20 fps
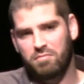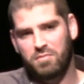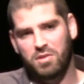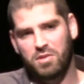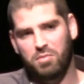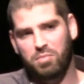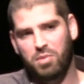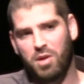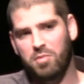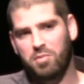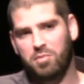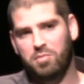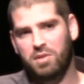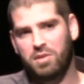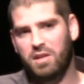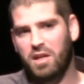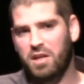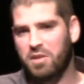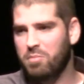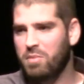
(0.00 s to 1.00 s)
Till
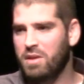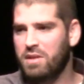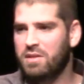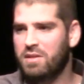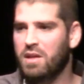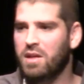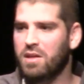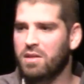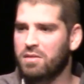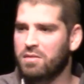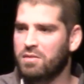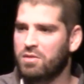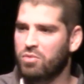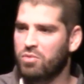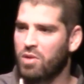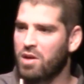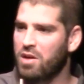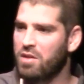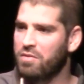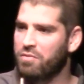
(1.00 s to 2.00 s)
probably like midday,
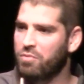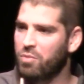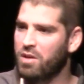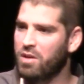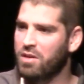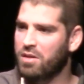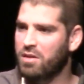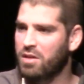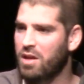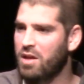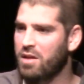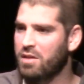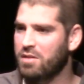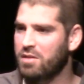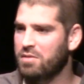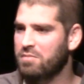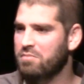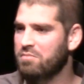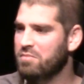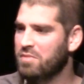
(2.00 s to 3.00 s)
12, 1
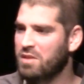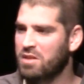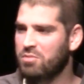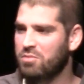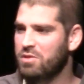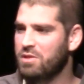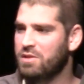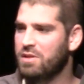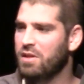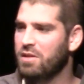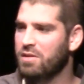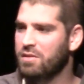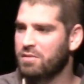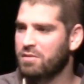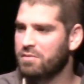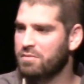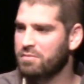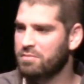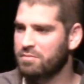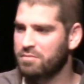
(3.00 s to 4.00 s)
o'clock, and he was done.
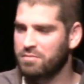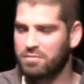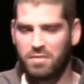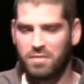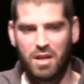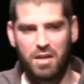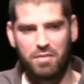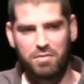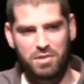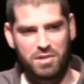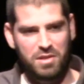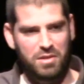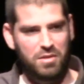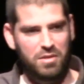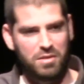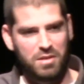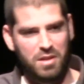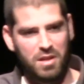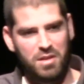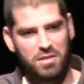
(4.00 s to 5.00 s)
Every
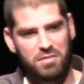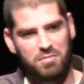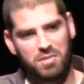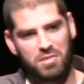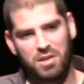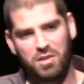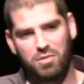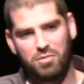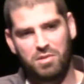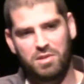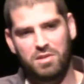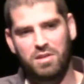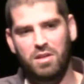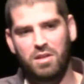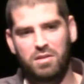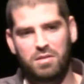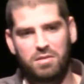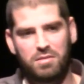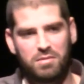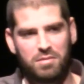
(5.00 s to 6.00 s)
single day, and he was
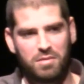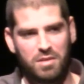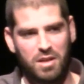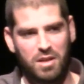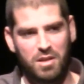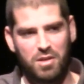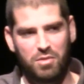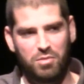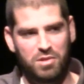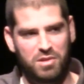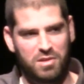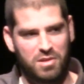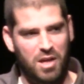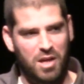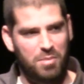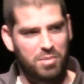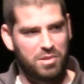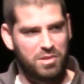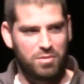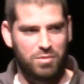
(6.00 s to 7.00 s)
done. And he was
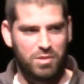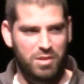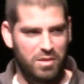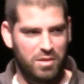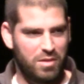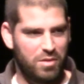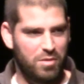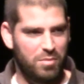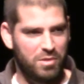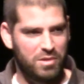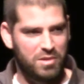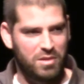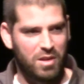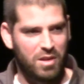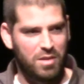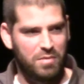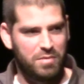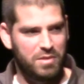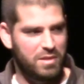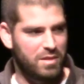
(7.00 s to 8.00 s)
top student in almost
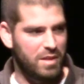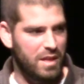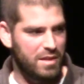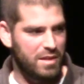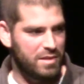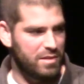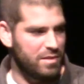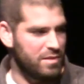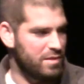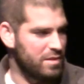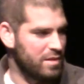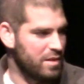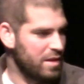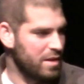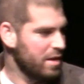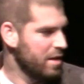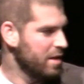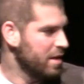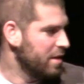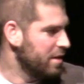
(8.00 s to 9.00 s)
all of his classes,
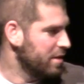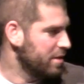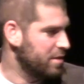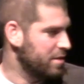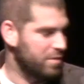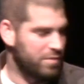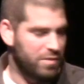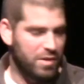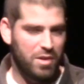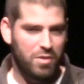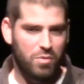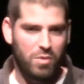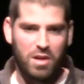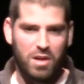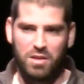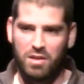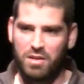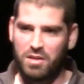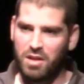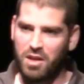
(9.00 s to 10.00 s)
and he did very
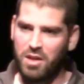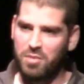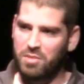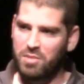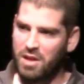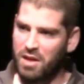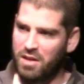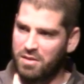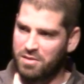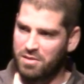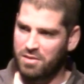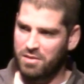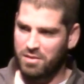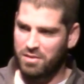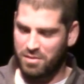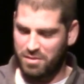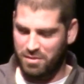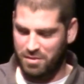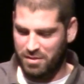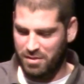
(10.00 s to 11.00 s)
well on the MCATs, and
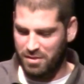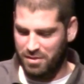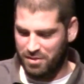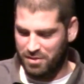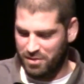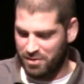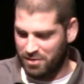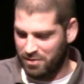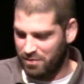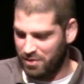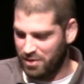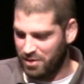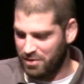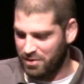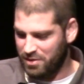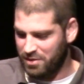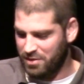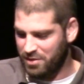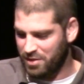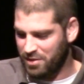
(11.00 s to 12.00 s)
he's
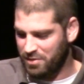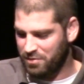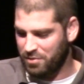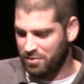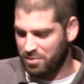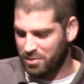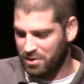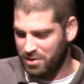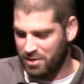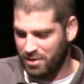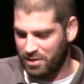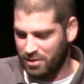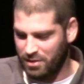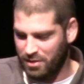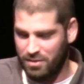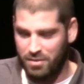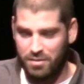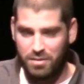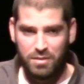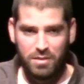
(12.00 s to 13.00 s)
very successful,
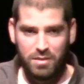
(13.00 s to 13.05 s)
mashallah.